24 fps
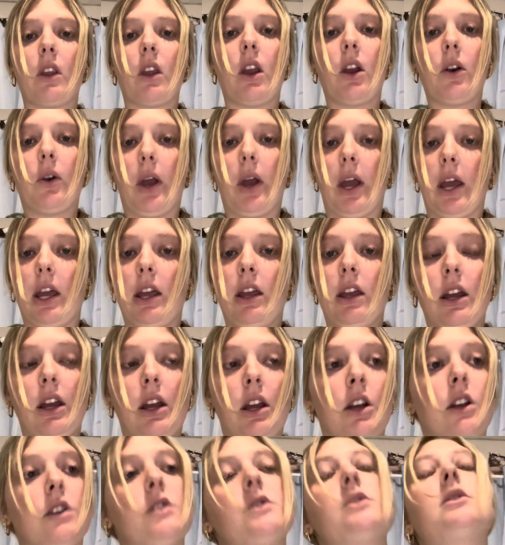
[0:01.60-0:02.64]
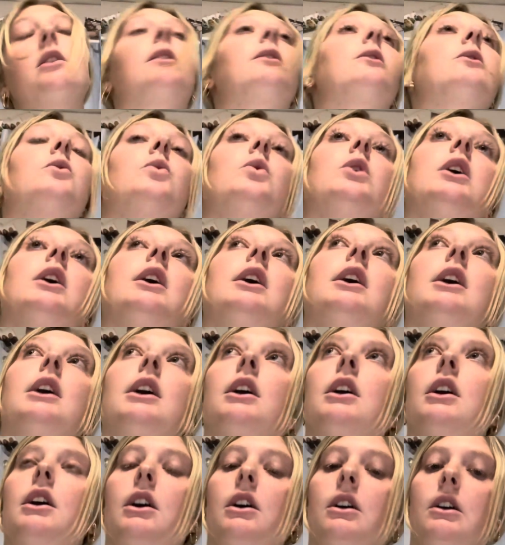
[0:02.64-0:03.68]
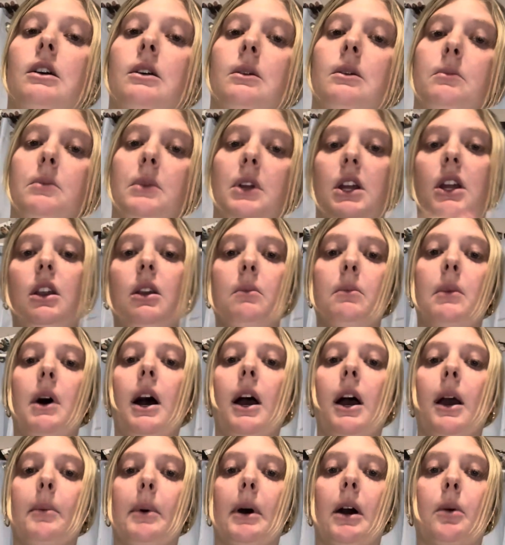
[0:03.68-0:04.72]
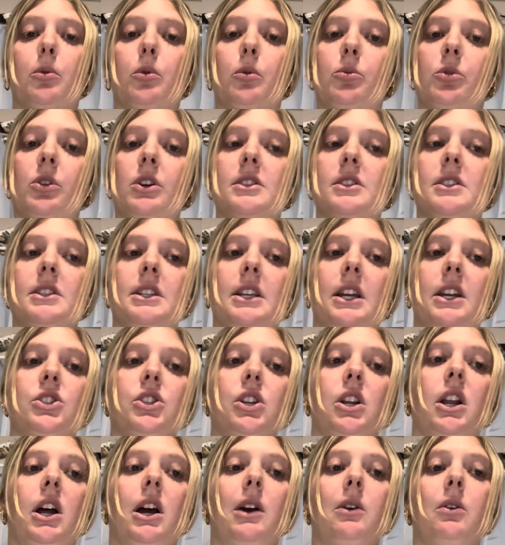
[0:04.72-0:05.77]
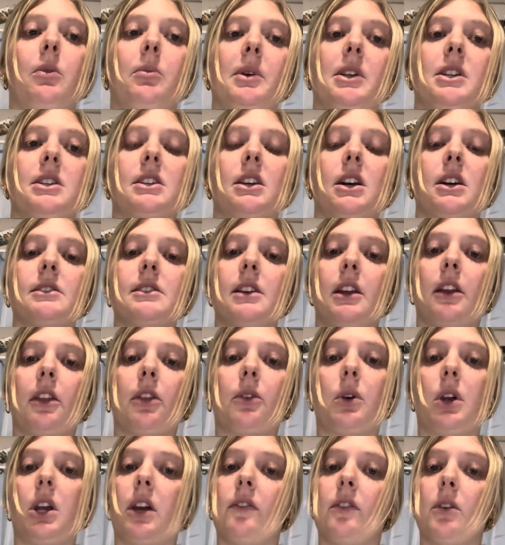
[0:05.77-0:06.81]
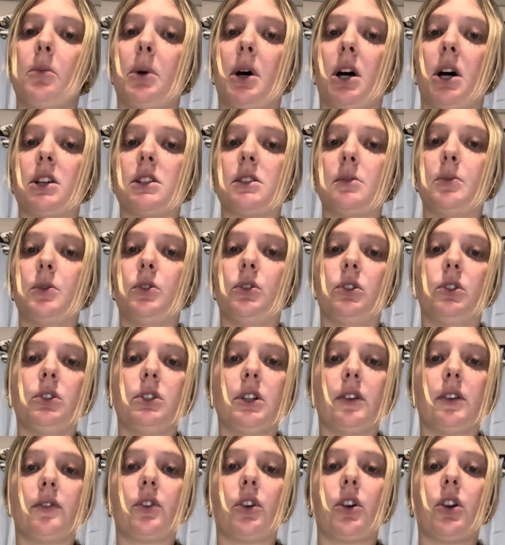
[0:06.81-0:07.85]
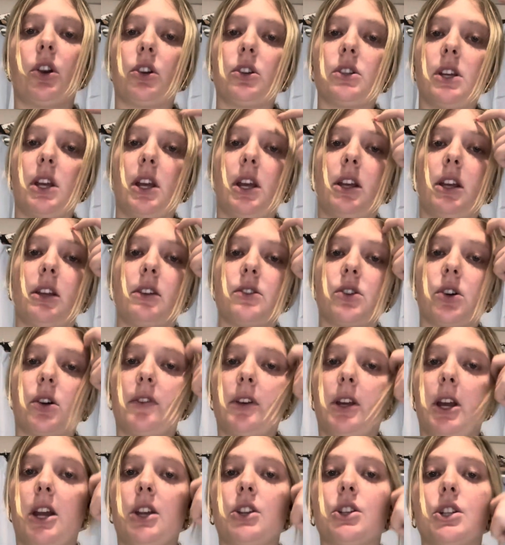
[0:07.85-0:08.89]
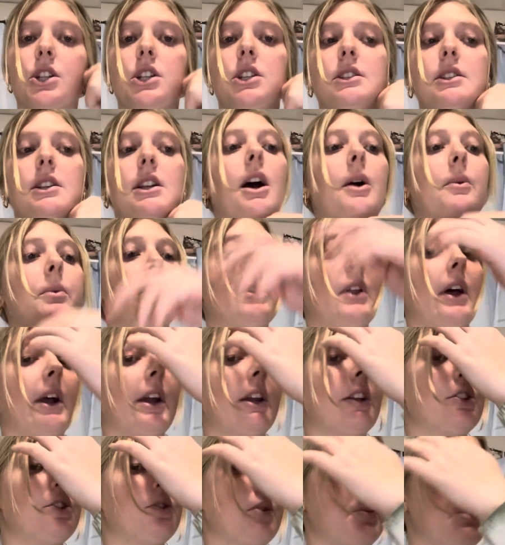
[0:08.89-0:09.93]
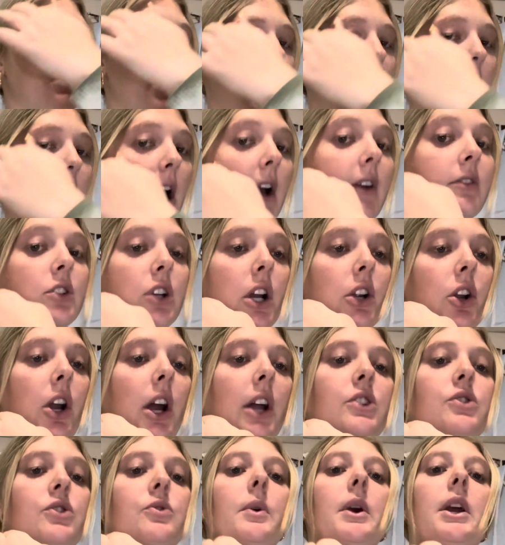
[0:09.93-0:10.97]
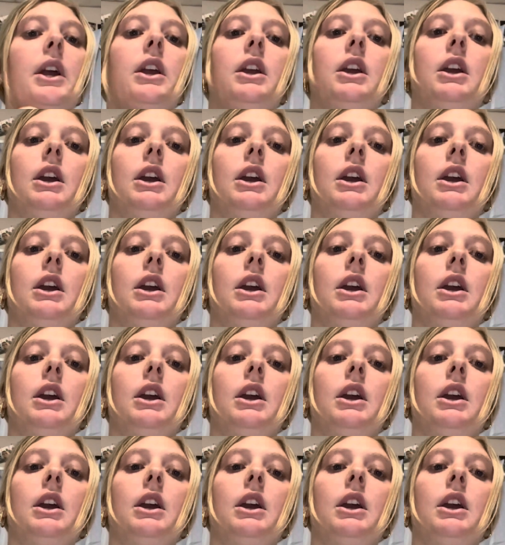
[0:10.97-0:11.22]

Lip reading: Okay, so in my PowerPoint presentation, I will be discussing 3 of the possible different nursing certifications that I would like to obtain after I graduate.